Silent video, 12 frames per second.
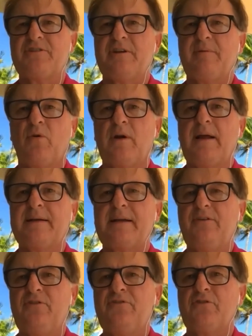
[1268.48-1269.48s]
anymore like I
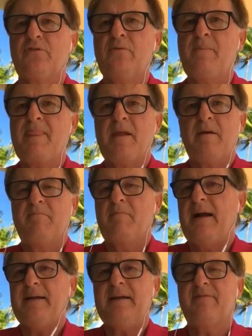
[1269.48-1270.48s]
used to, but
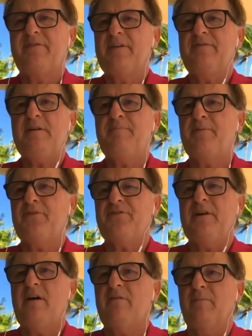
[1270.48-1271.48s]
I get
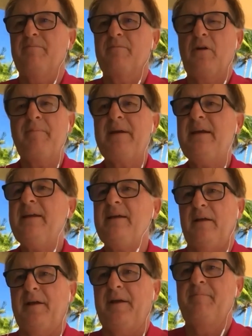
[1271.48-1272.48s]
50% of them
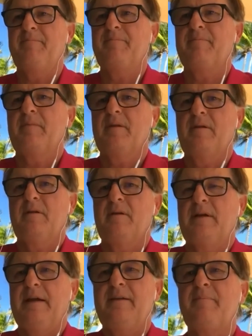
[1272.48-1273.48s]
immediately.
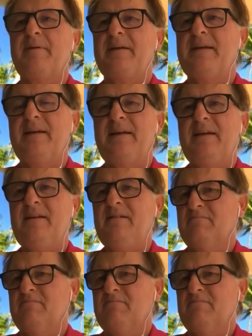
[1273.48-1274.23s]
In the beginning,